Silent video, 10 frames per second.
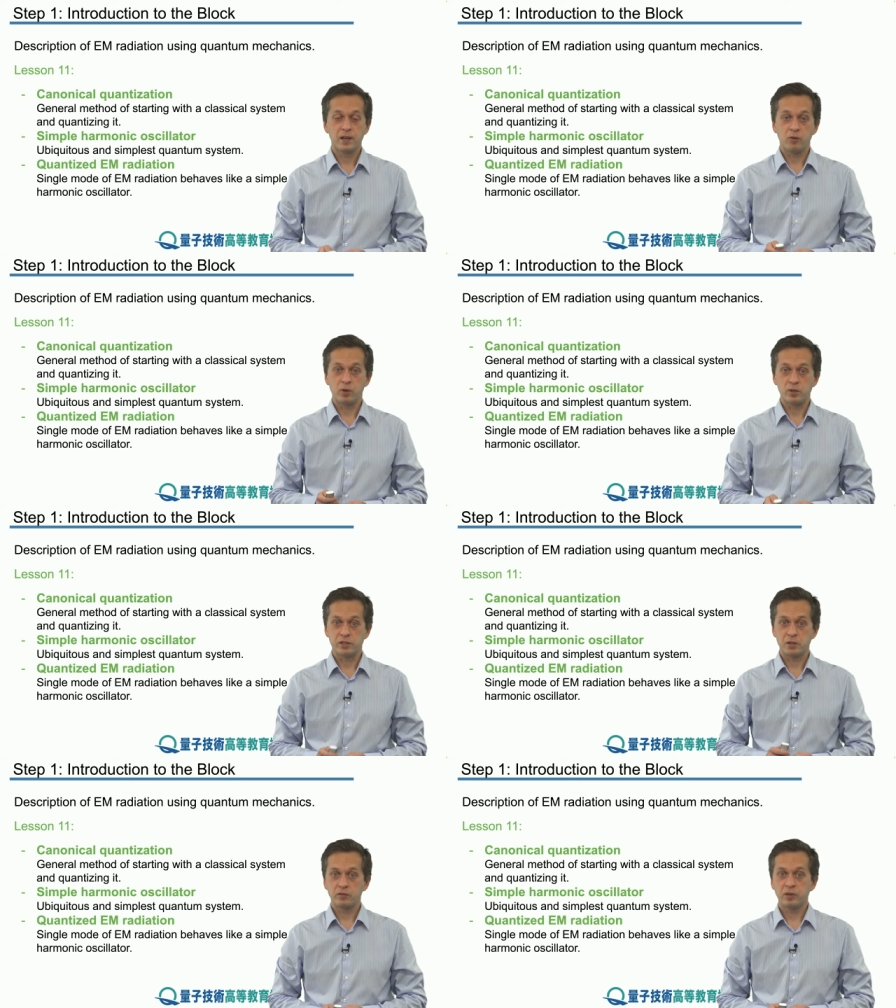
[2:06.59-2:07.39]
We will
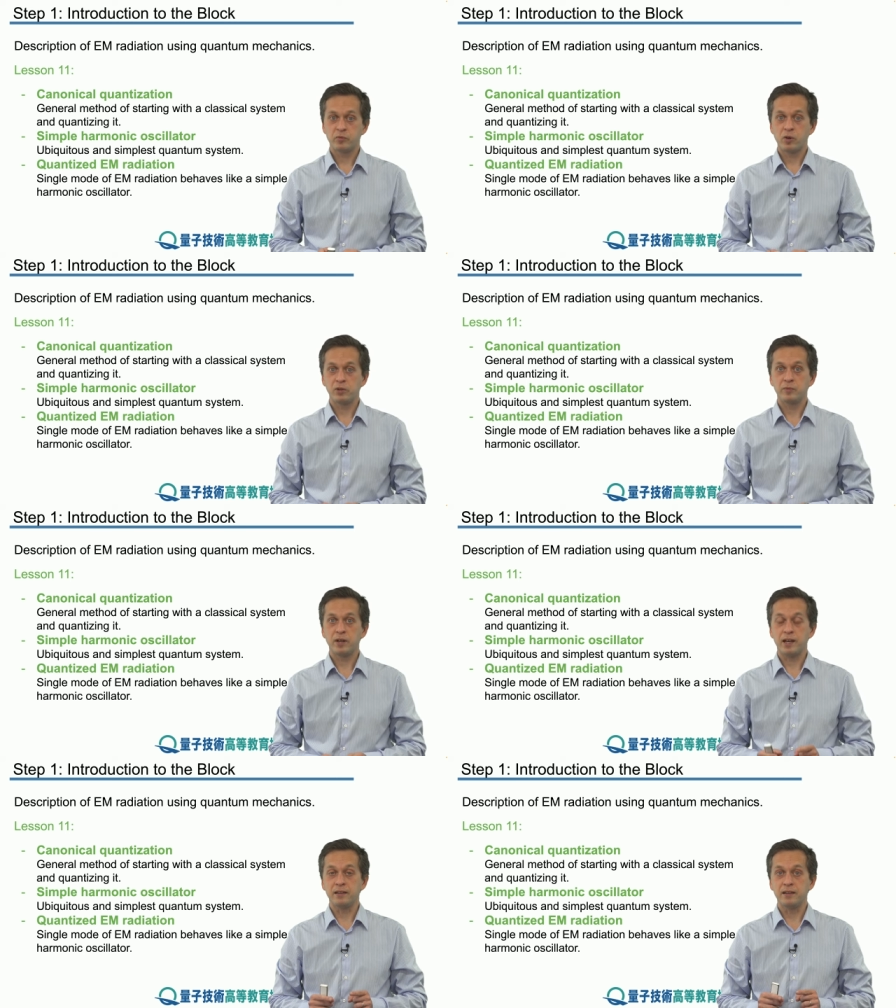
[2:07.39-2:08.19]
solve the problem
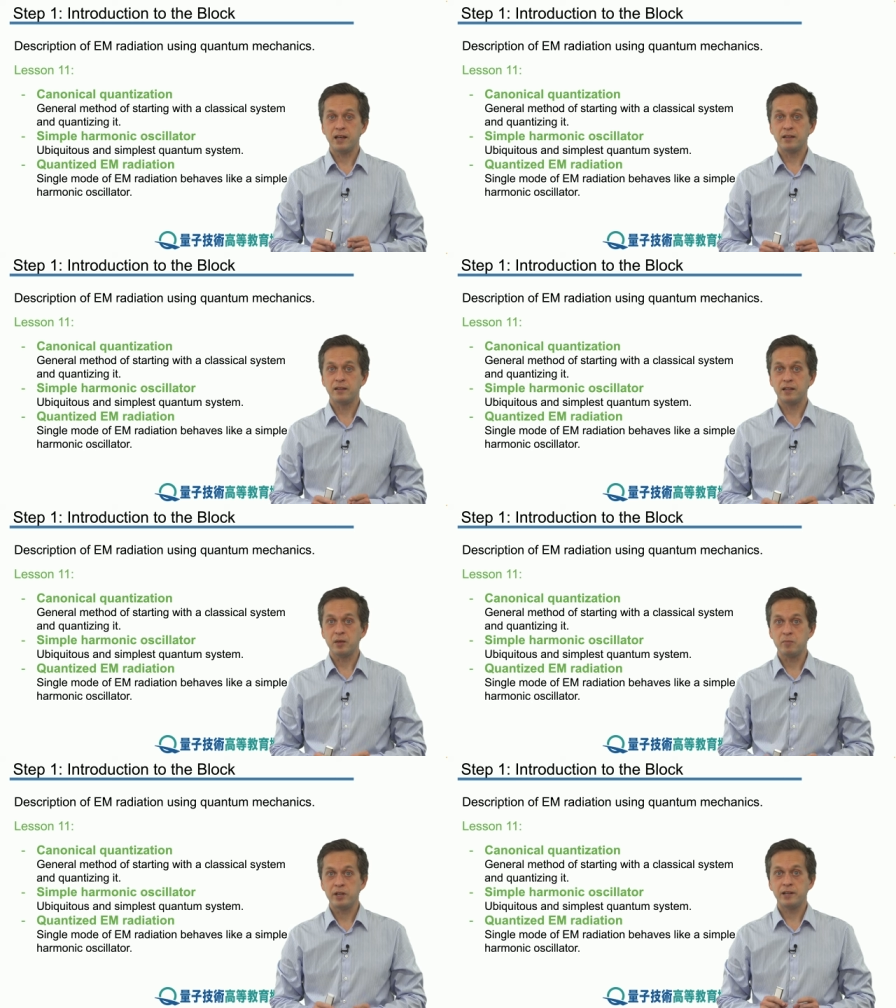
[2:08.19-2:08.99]
and then
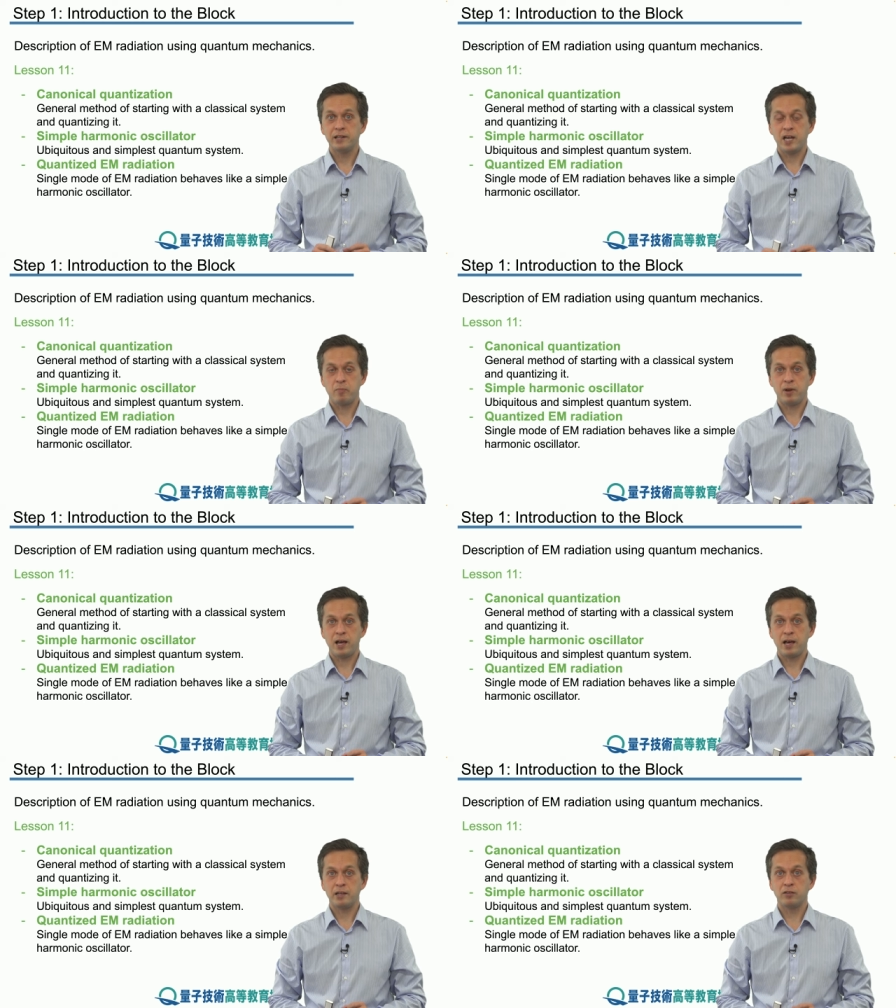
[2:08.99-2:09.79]
immediately
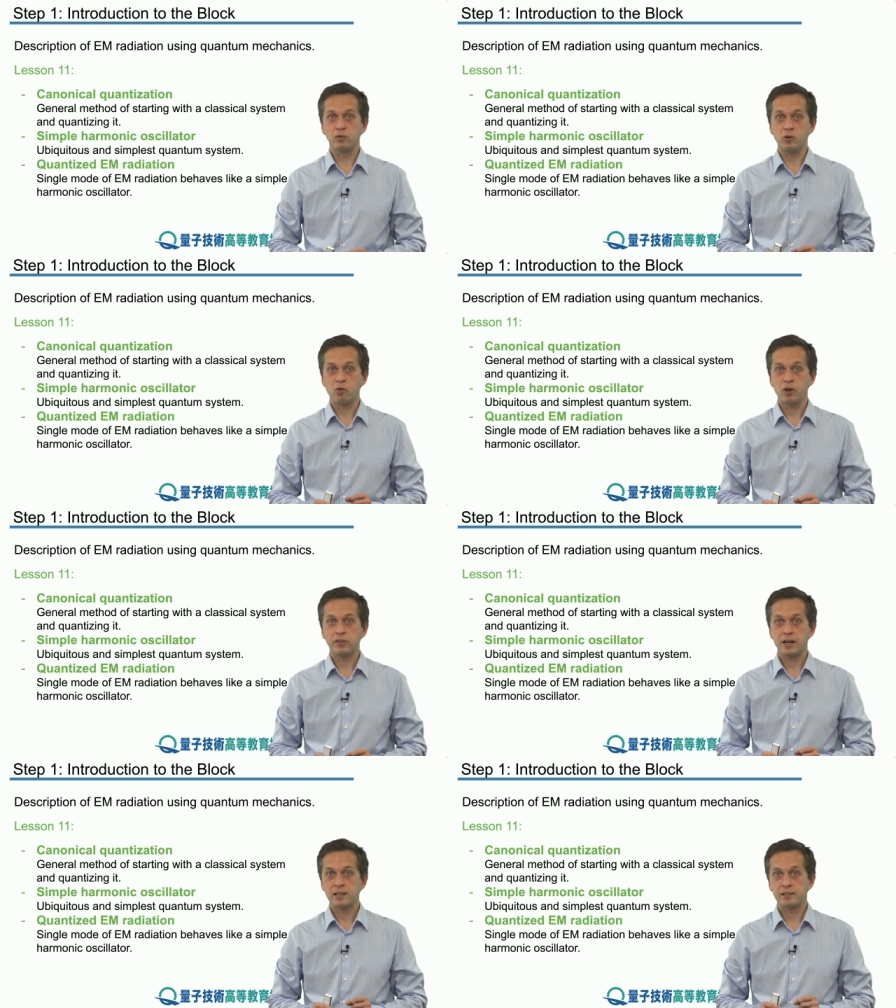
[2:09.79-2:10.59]
apply it to
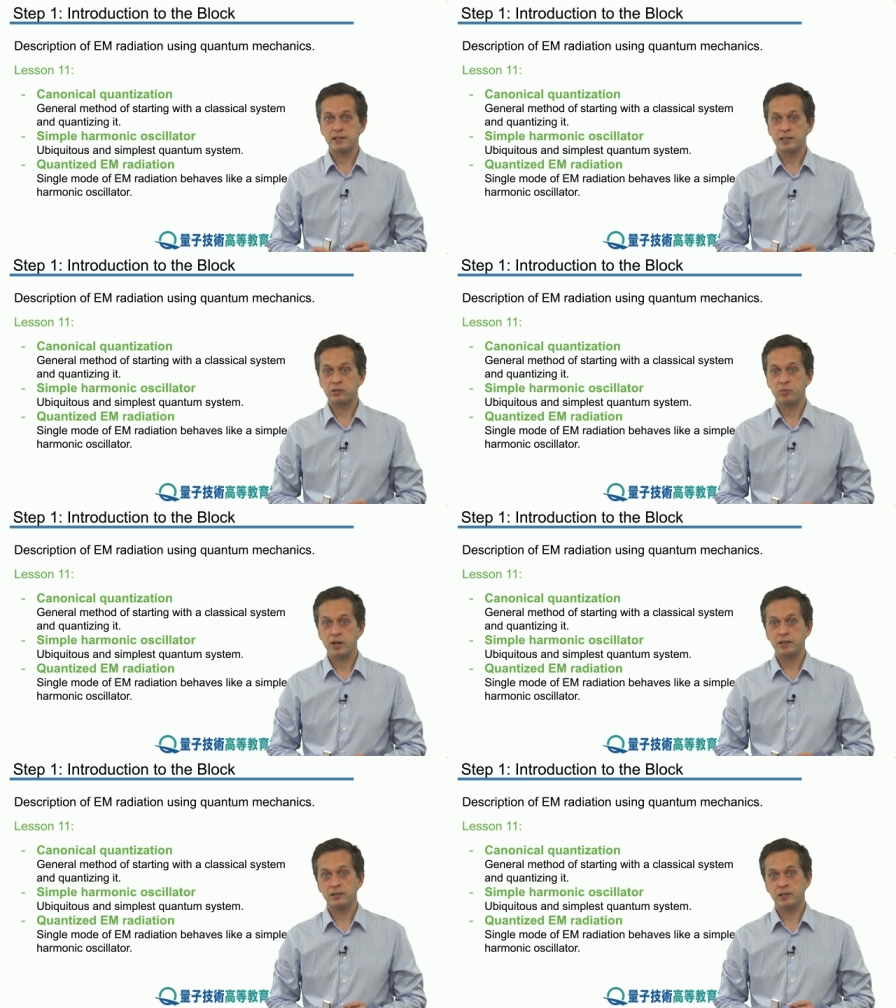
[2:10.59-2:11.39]
quantize
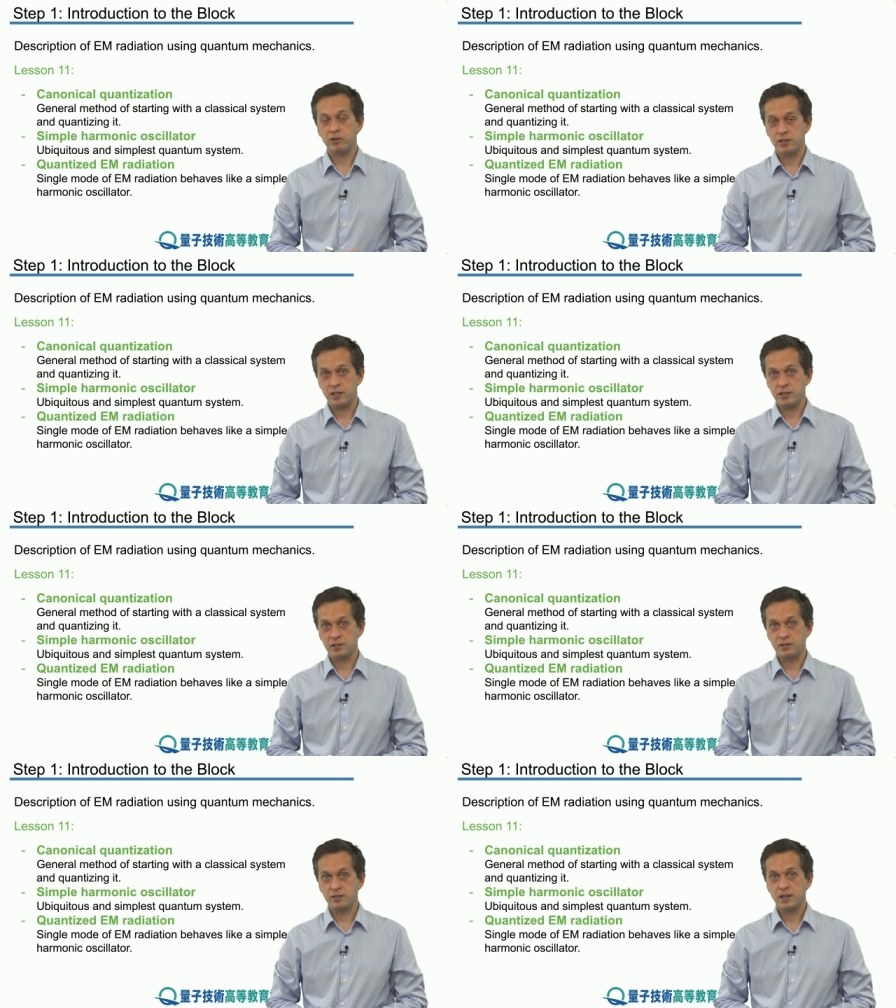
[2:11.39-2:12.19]
electromagnetic
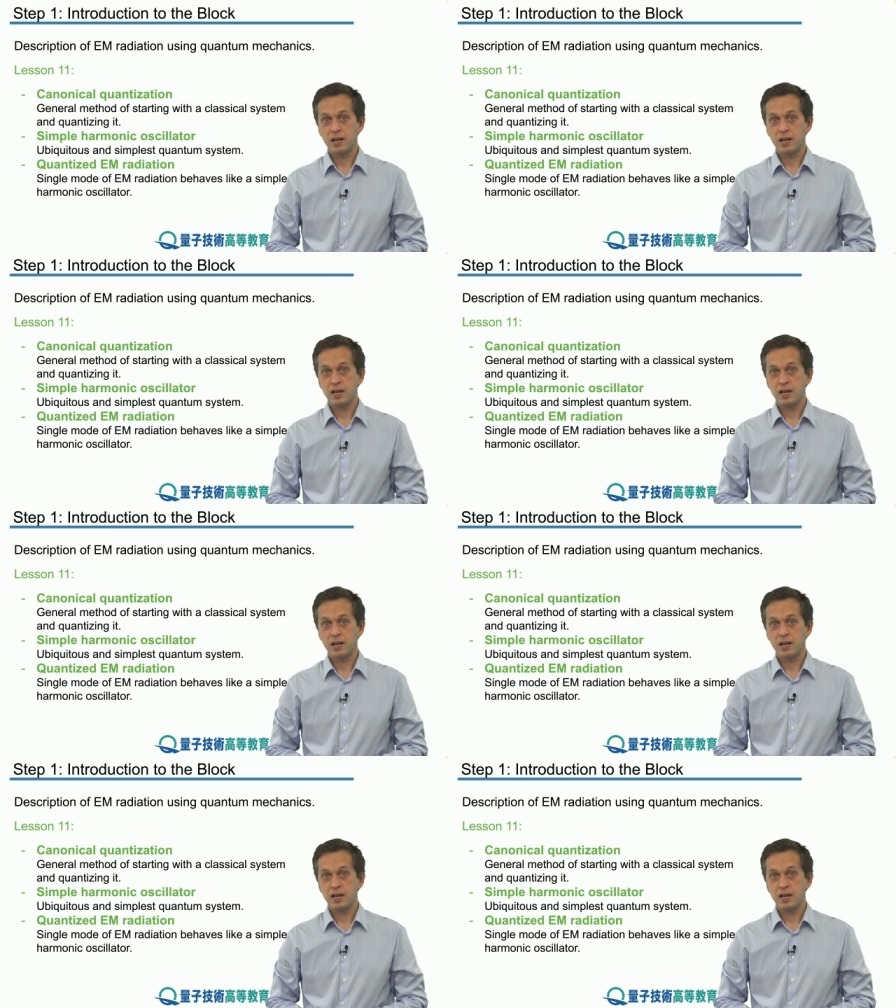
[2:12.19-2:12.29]
radiation.